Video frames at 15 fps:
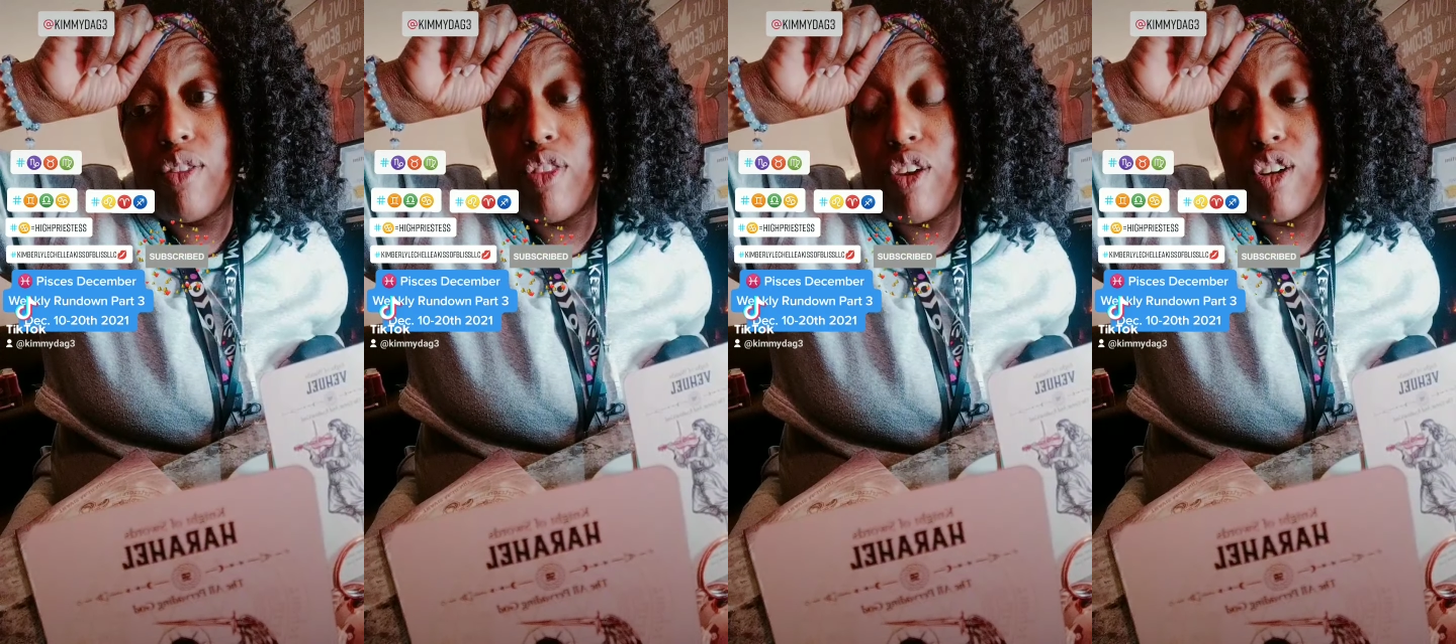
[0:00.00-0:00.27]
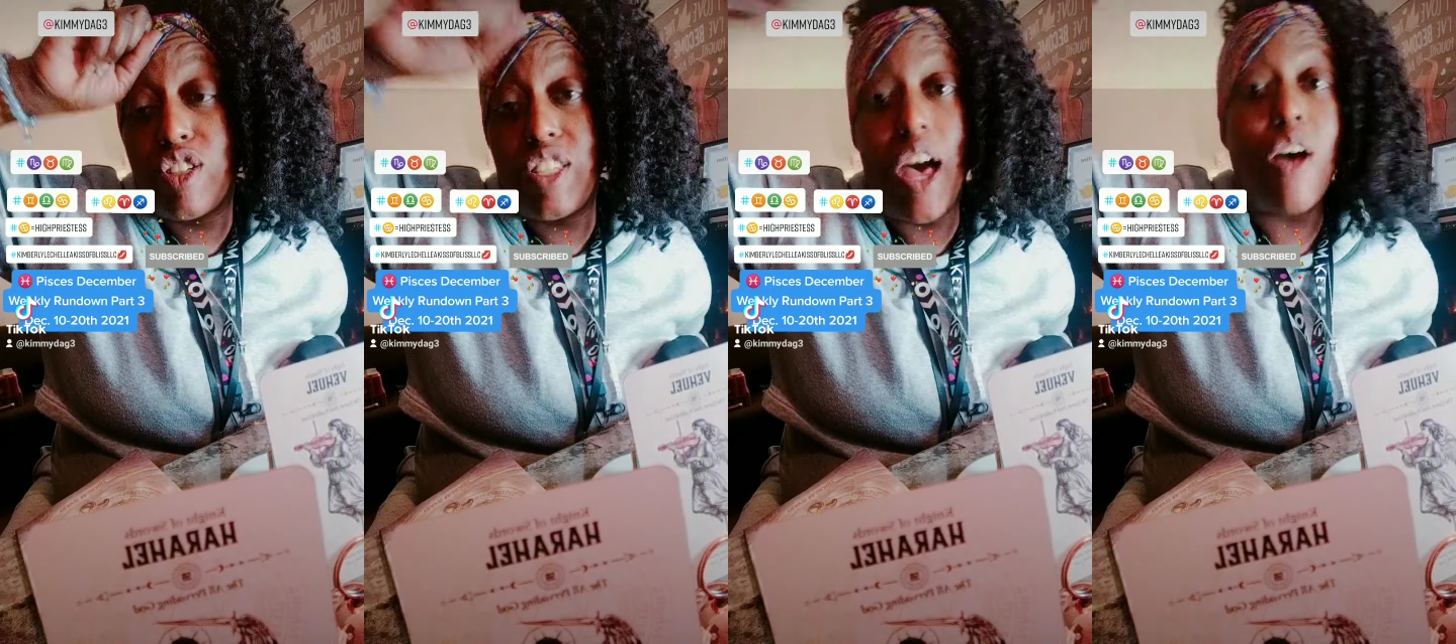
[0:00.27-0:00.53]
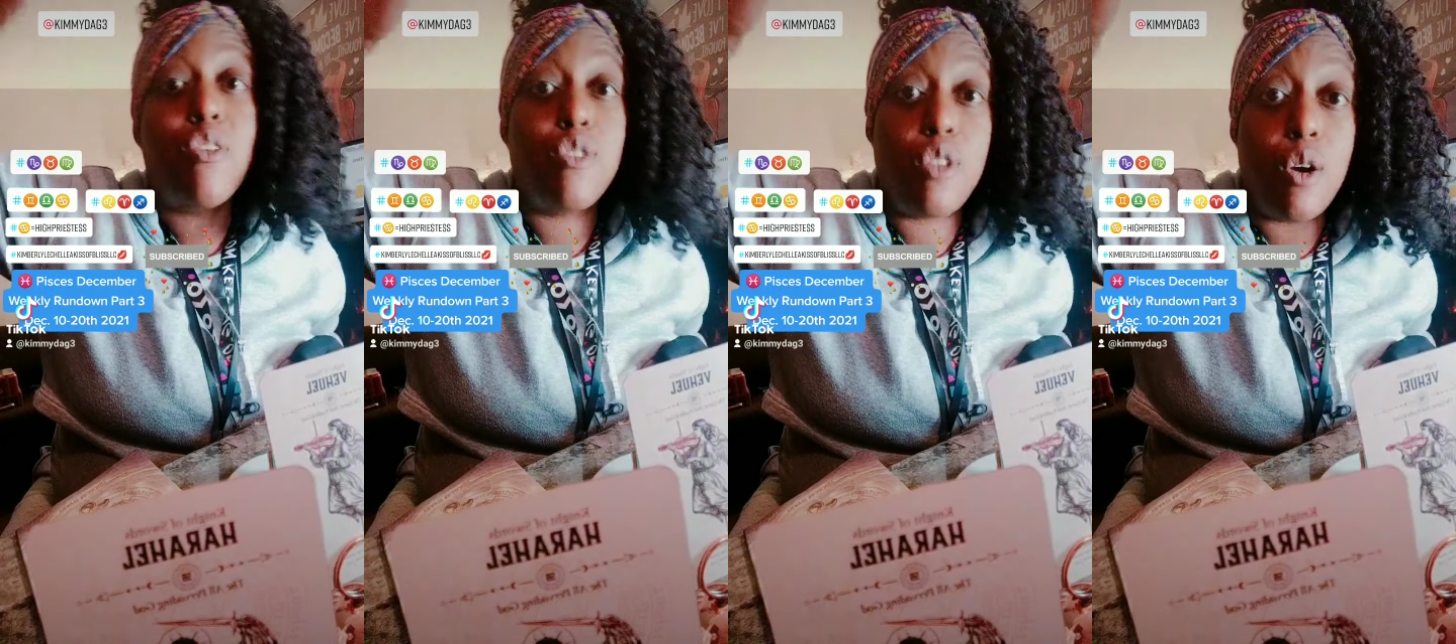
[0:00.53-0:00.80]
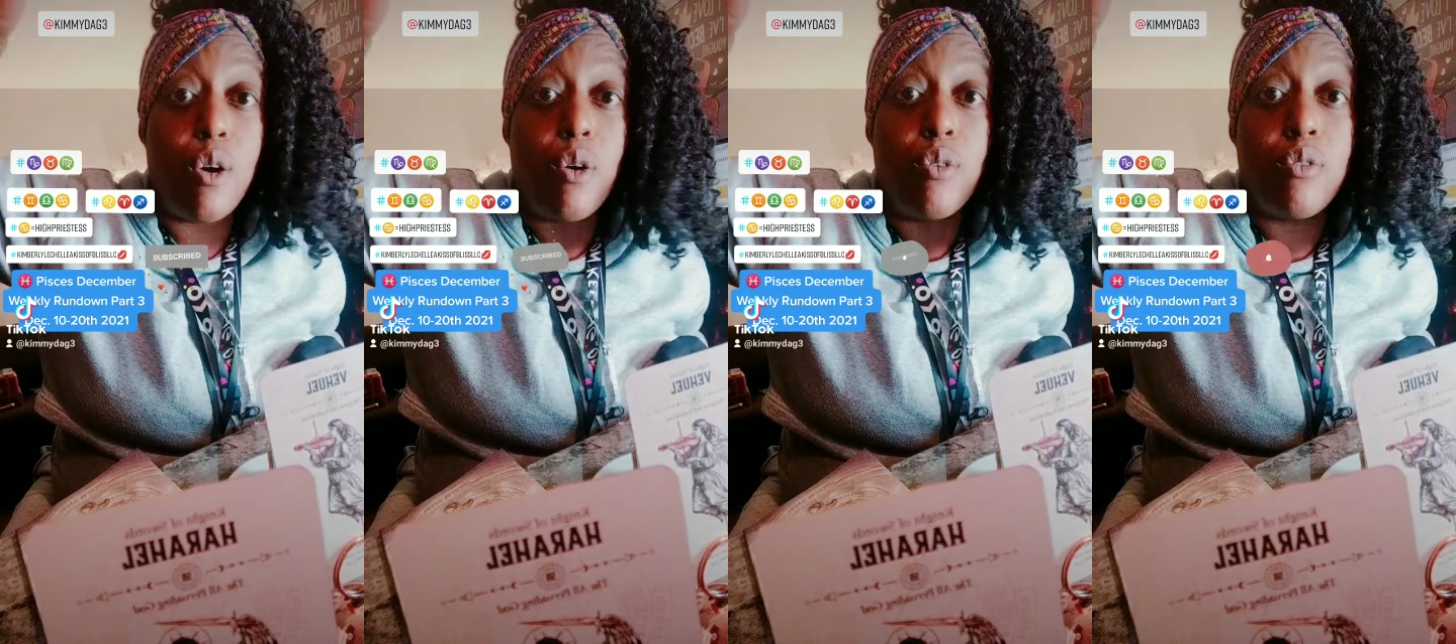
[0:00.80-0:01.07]
their south
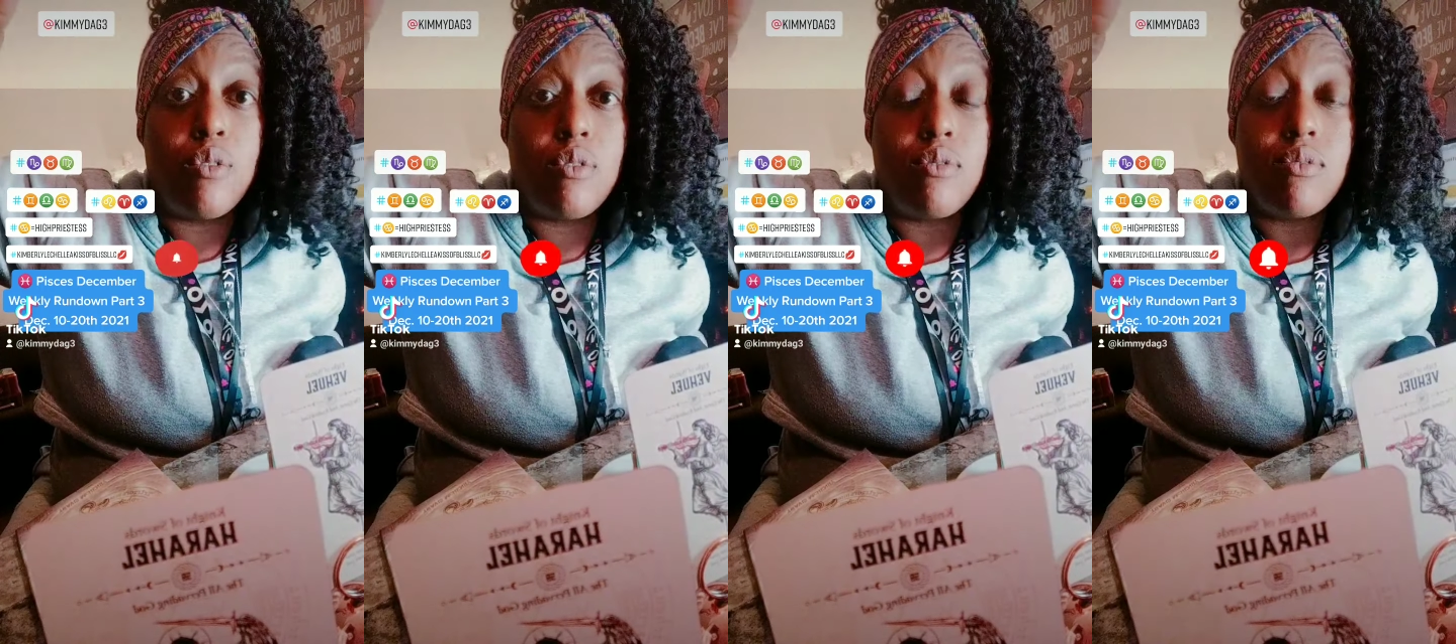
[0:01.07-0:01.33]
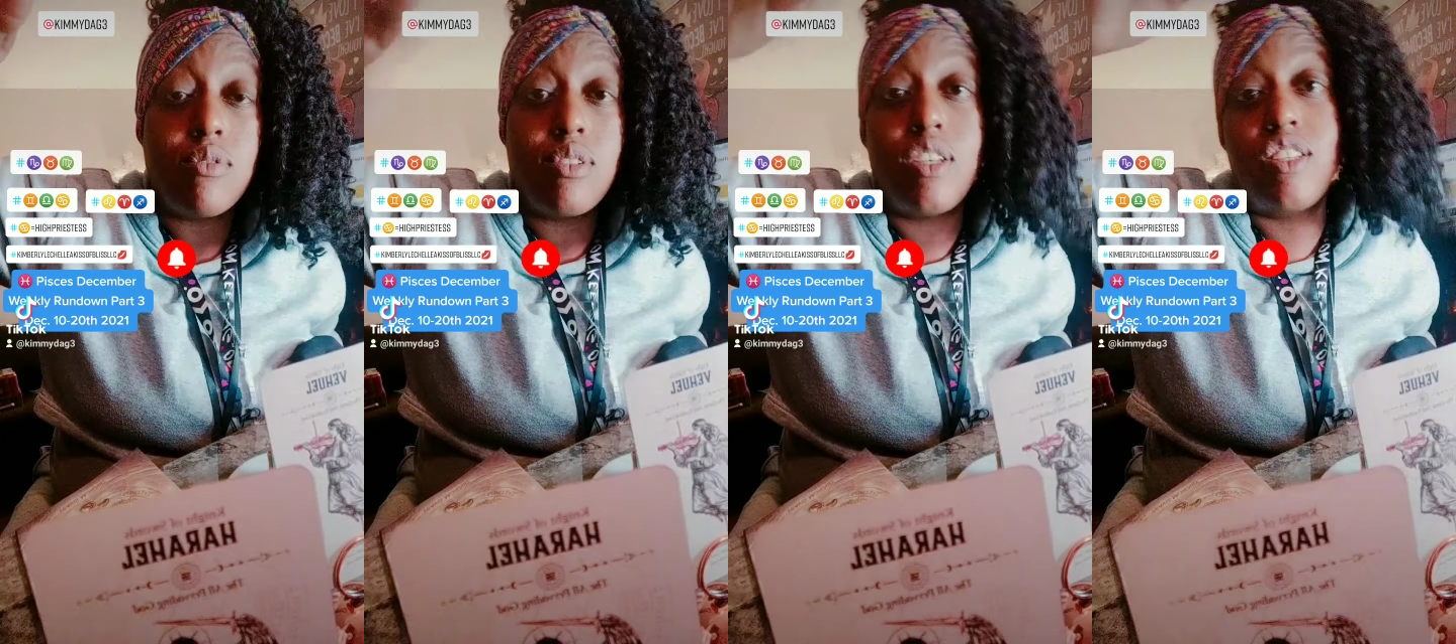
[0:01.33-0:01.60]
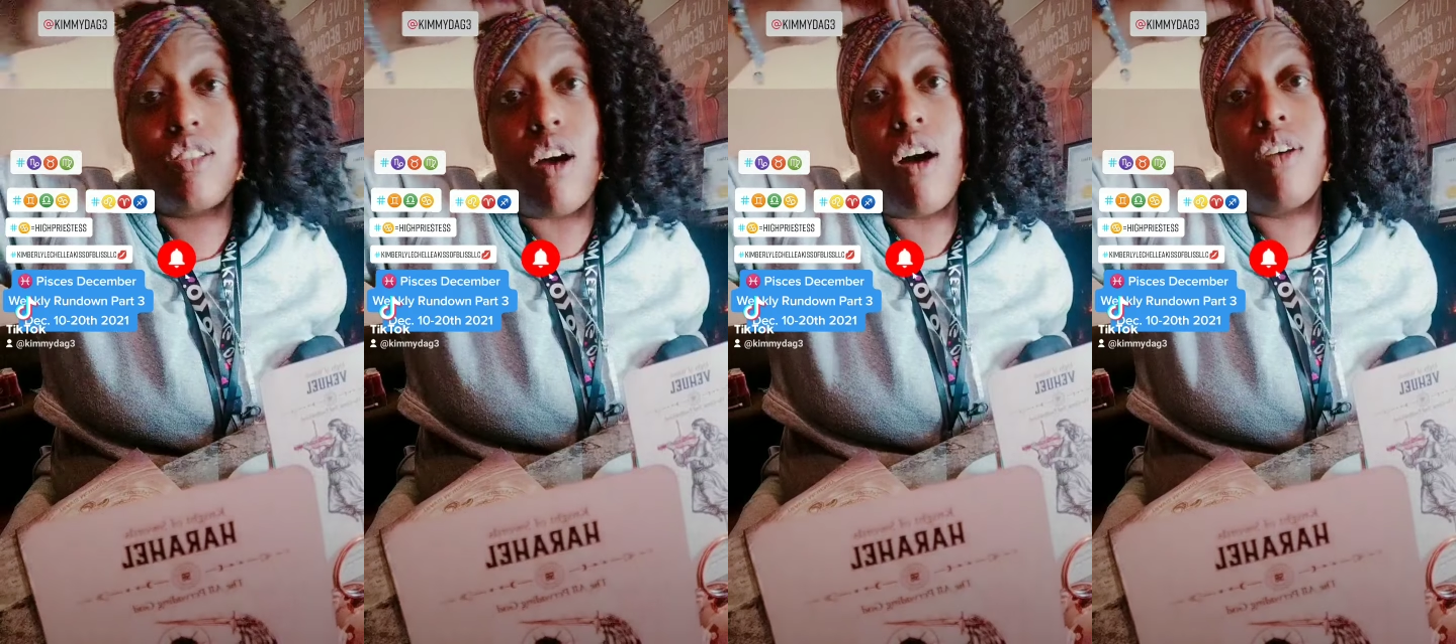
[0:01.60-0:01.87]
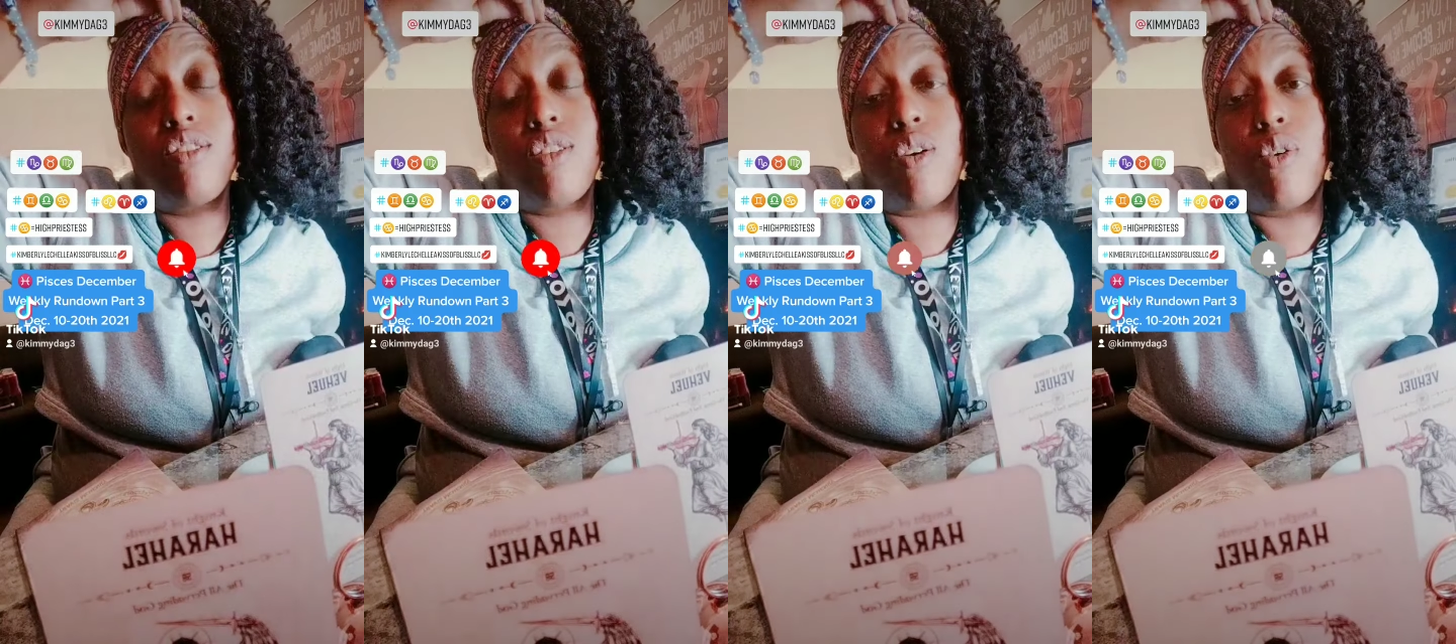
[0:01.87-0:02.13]
node is
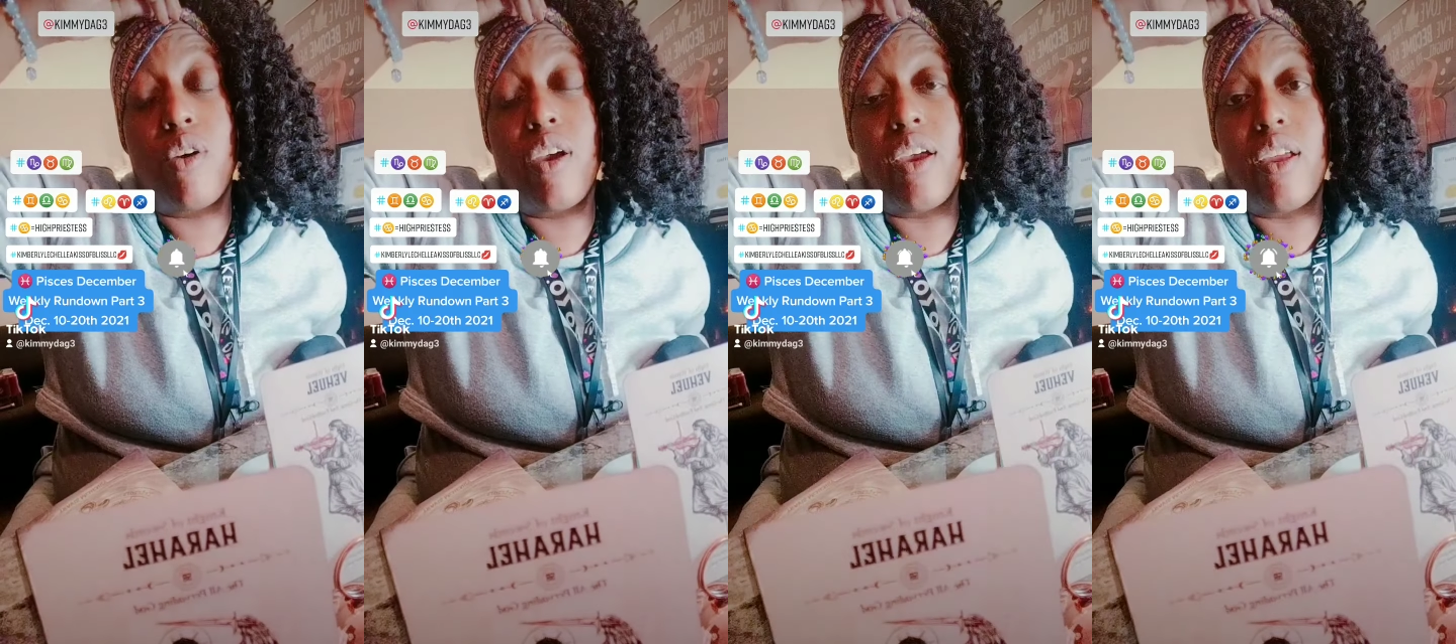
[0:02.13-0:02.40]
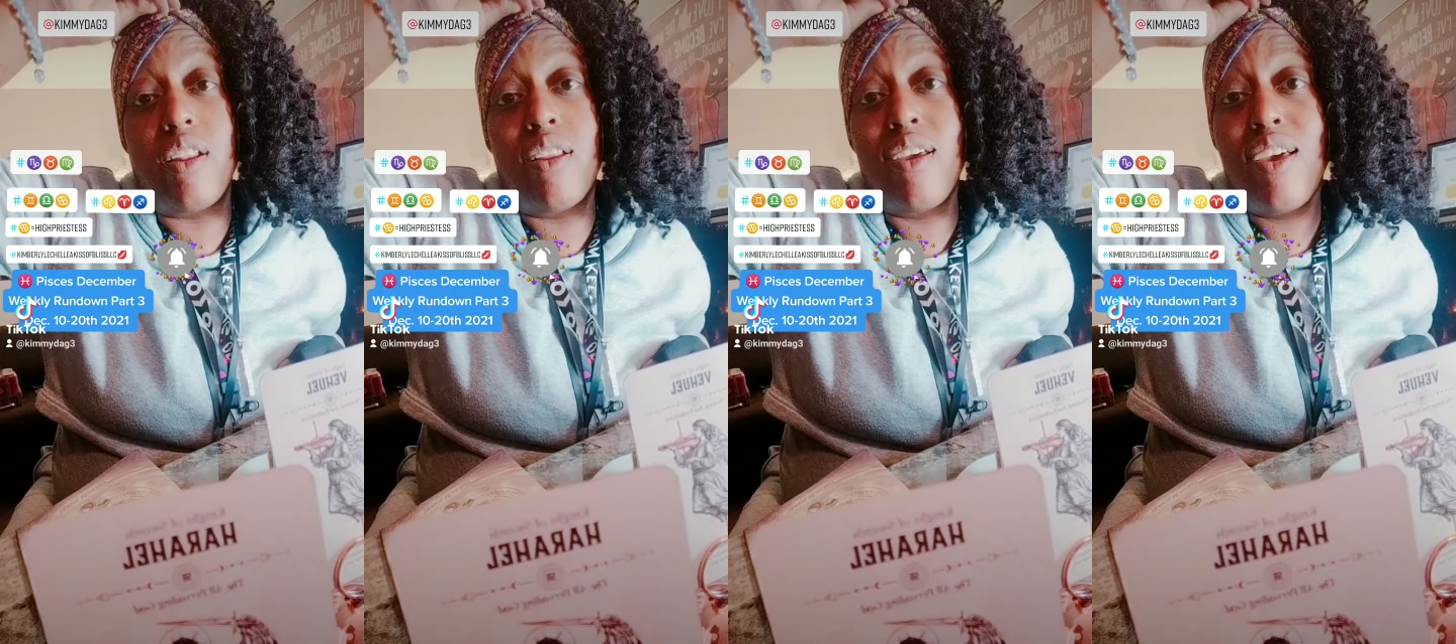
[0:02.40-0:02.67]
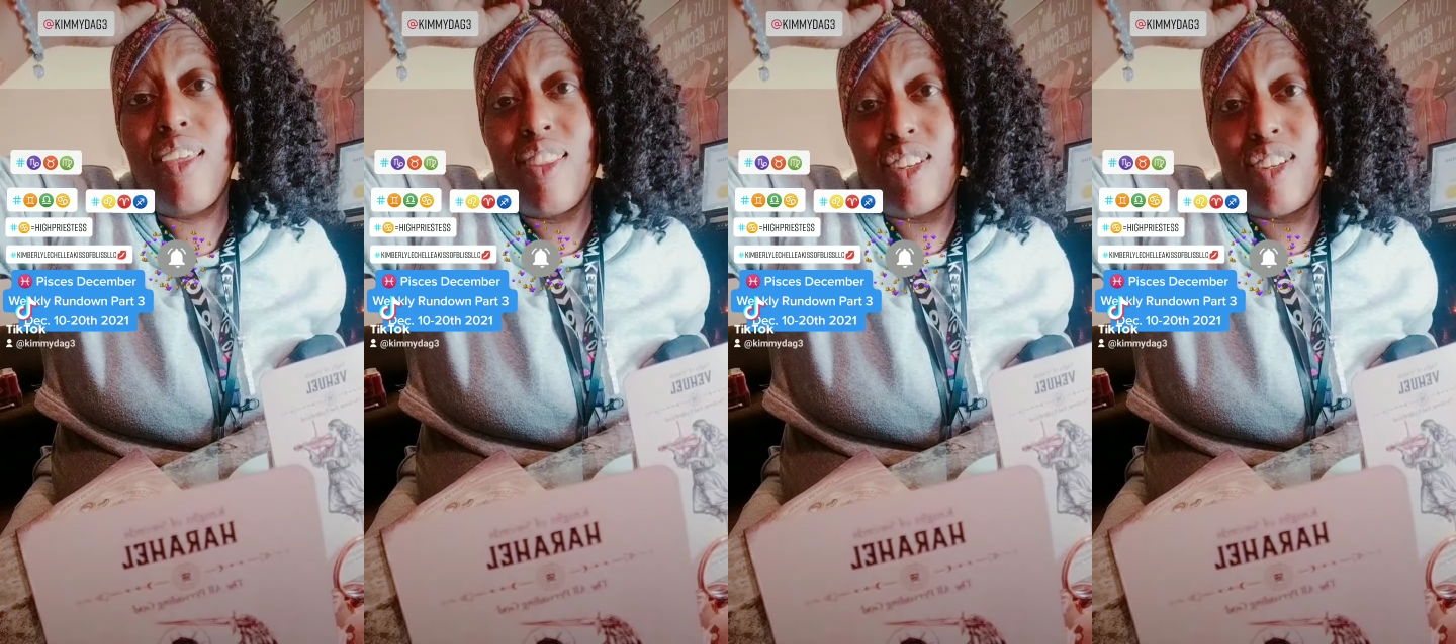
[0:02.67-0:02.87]
also in